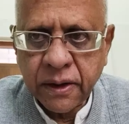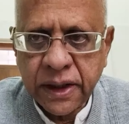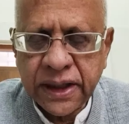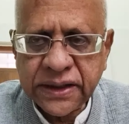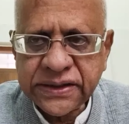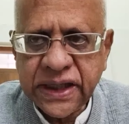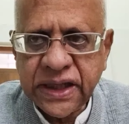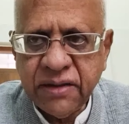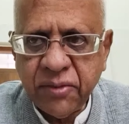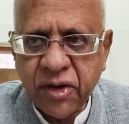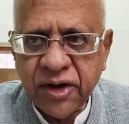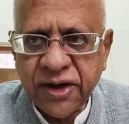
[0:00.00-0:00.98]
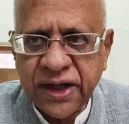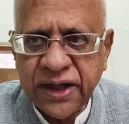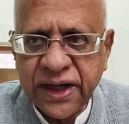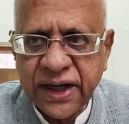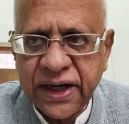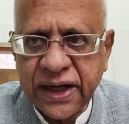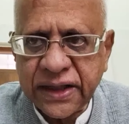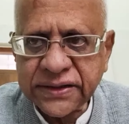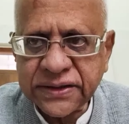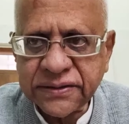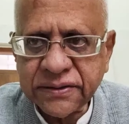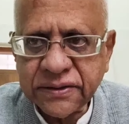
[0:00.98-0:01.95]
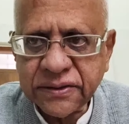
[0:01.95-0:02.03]
let us say in the modern era, last
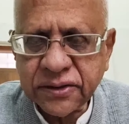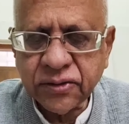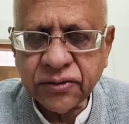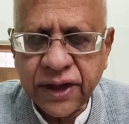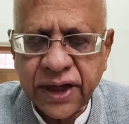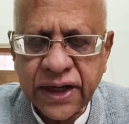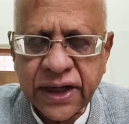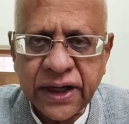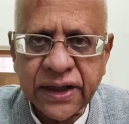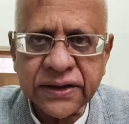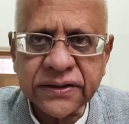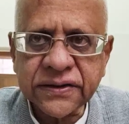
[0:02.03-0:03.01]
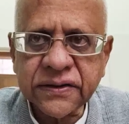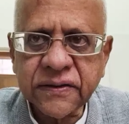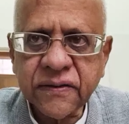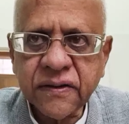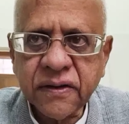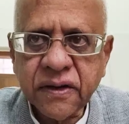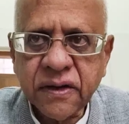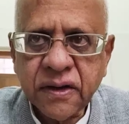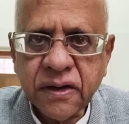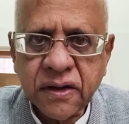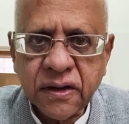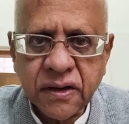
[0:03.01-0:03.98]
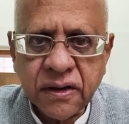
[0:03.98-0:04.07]
200-300 years,
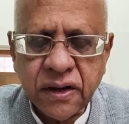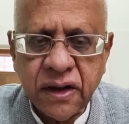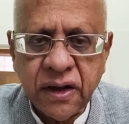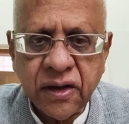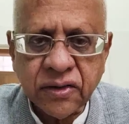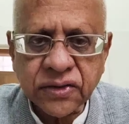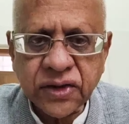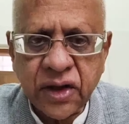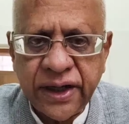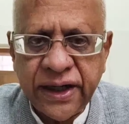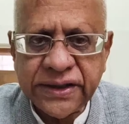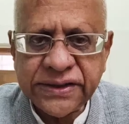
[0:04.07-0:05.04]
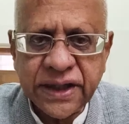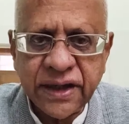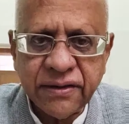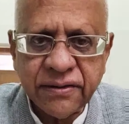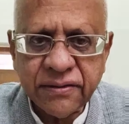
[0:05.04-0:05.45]
the consolidation